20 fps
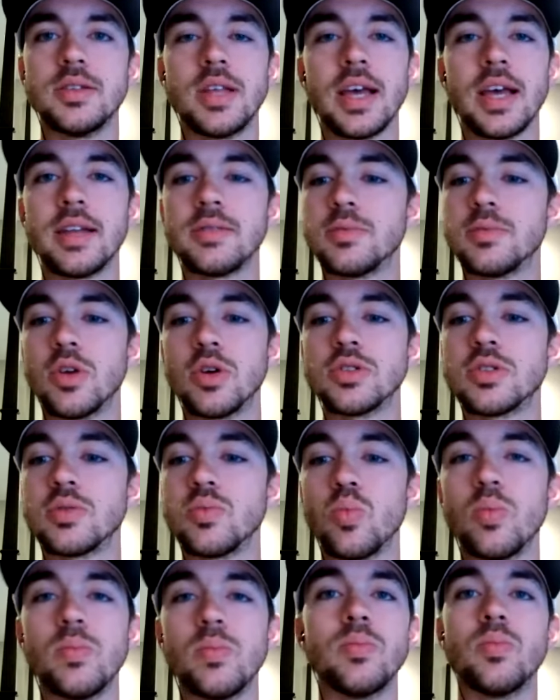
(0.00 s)
it, those
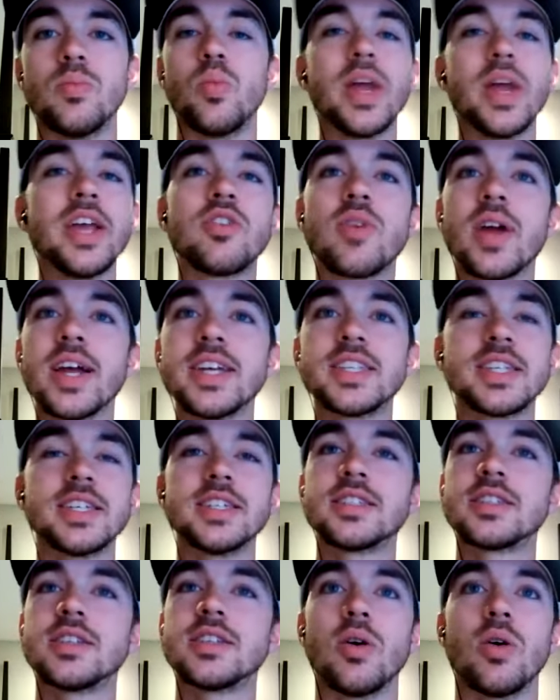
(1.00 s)
week
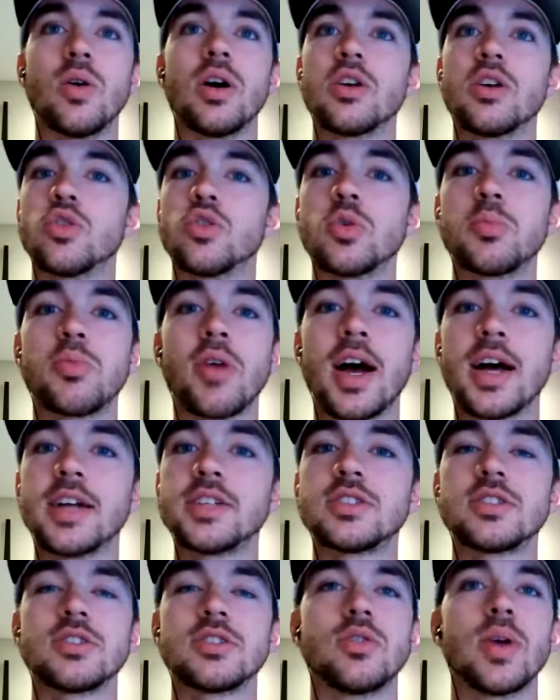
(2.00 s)
races or group
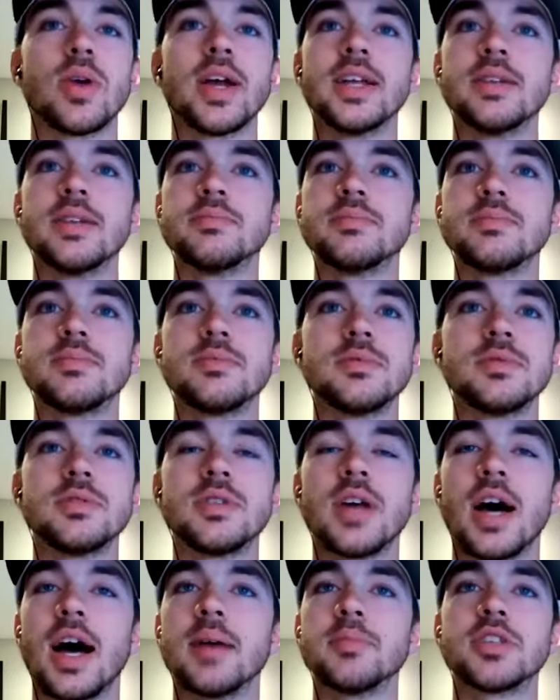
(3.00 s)
rides, great
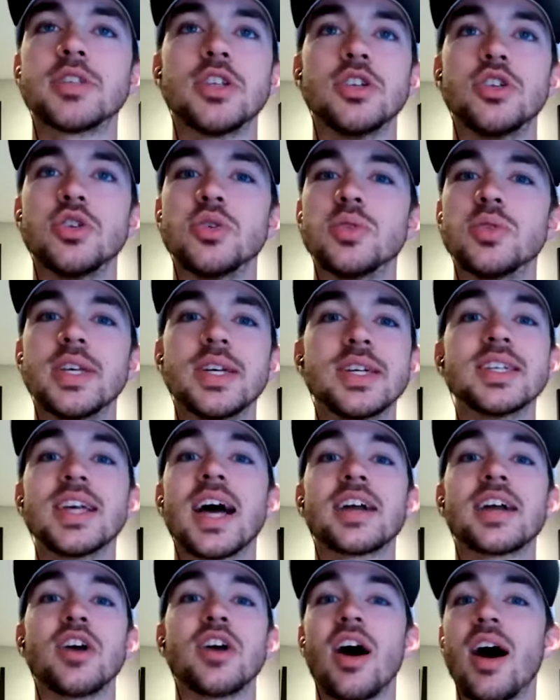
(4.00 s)
times to do the
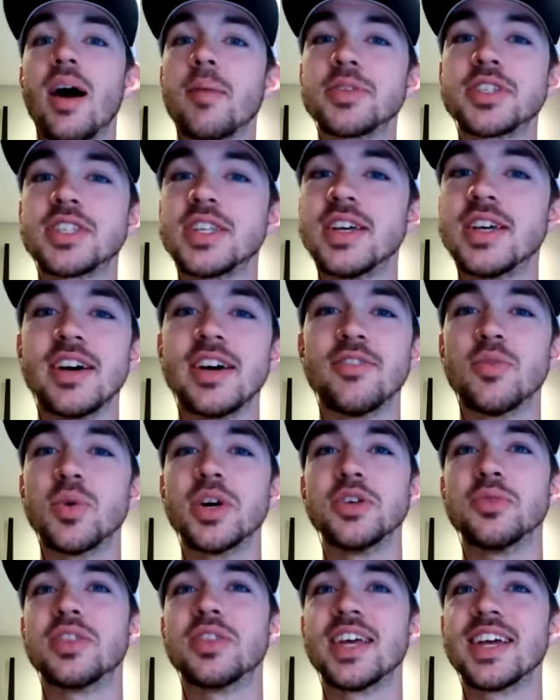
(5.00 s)
exact opposite of
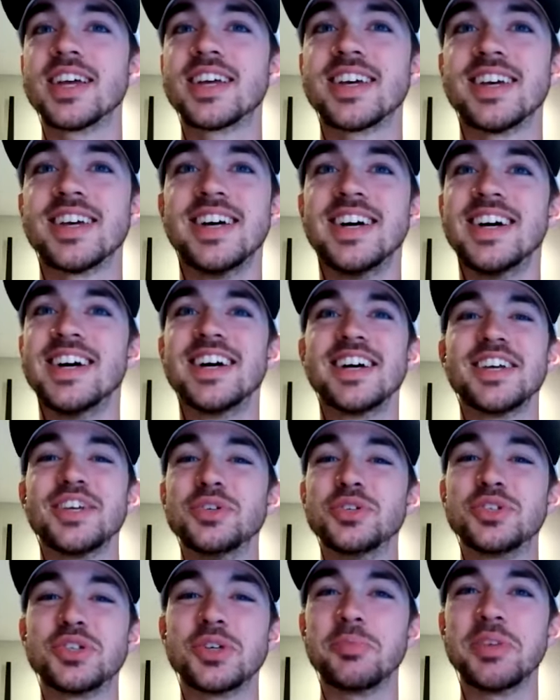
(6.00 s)
what you think
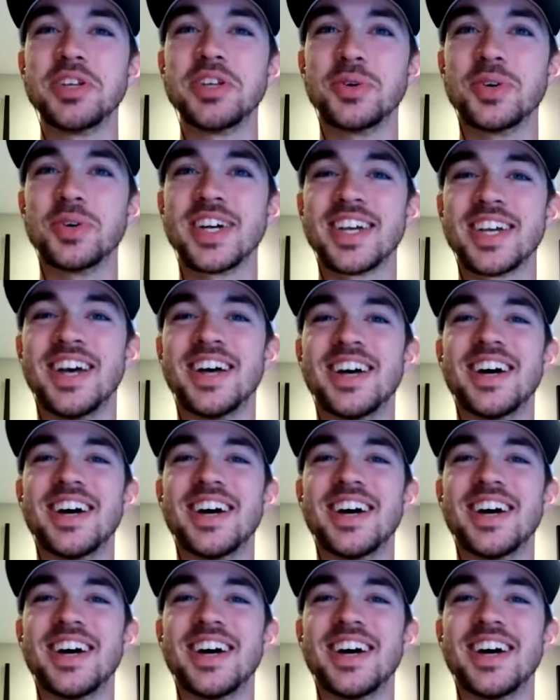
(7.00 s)
you should be doing